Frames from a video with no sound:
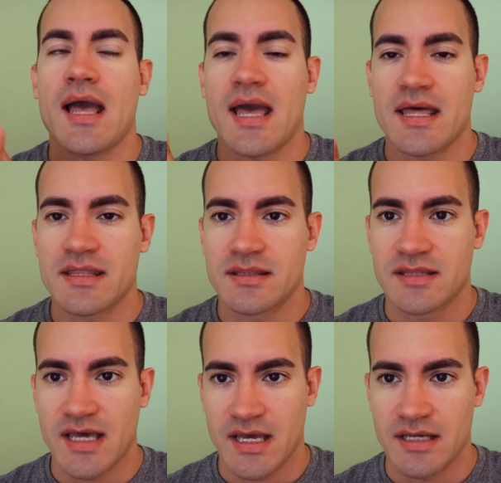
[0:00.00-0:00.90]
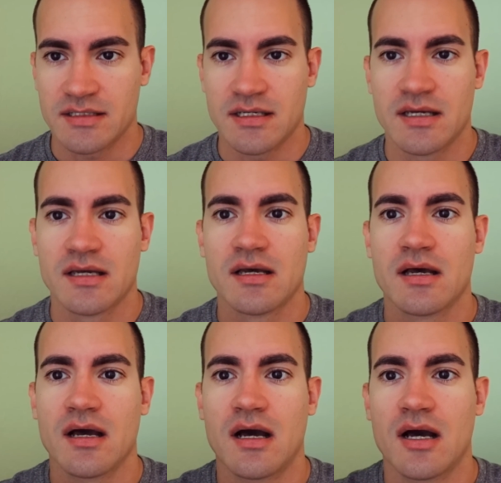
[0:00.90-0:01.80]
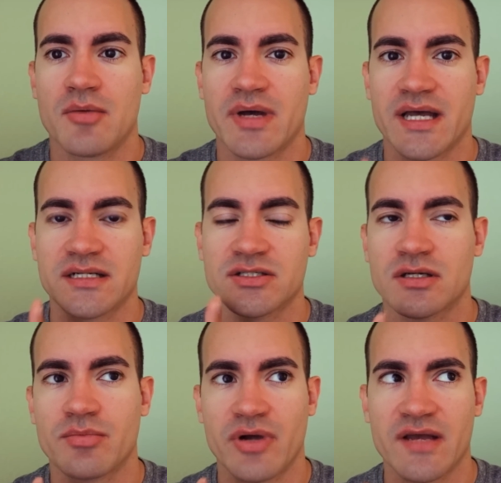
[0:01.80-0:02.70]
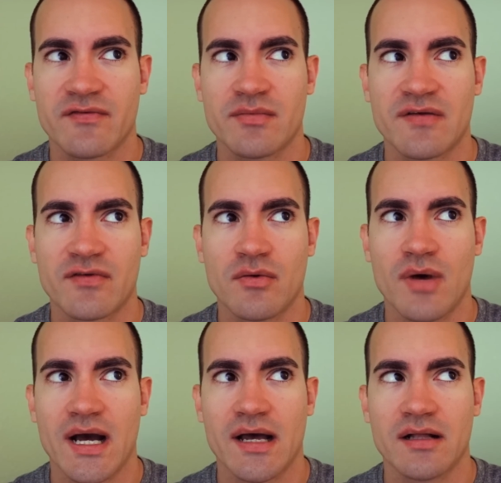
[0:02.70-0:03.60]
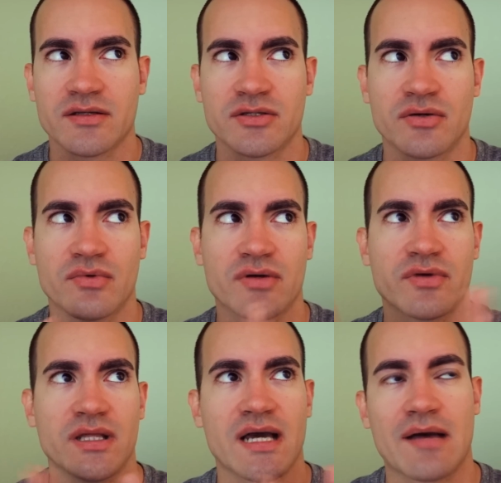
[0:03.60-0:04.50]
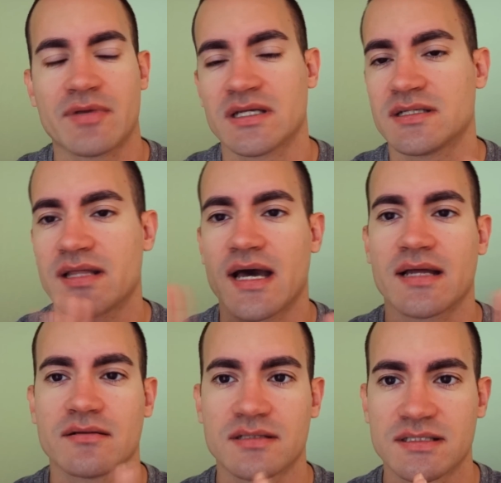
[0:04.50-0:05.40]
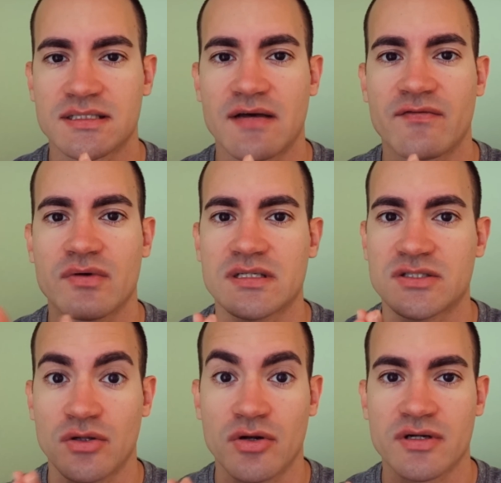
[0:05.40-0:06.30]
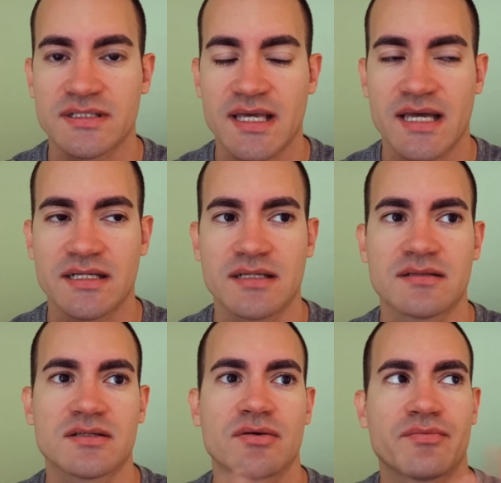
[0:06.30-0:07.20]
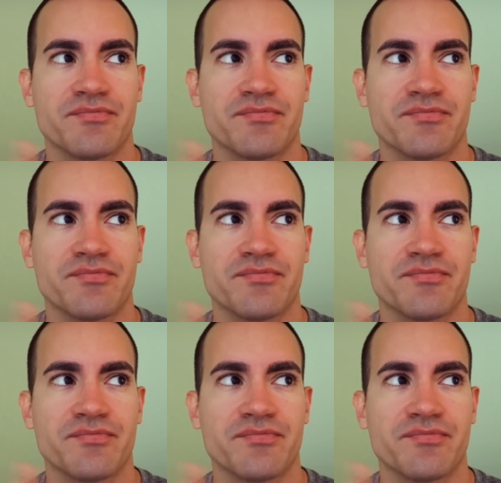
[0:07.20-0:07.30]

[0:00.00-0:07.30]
And then I kind of took a break from it for a while. You know, what really got me into that stuff was Dolores Cannon. So,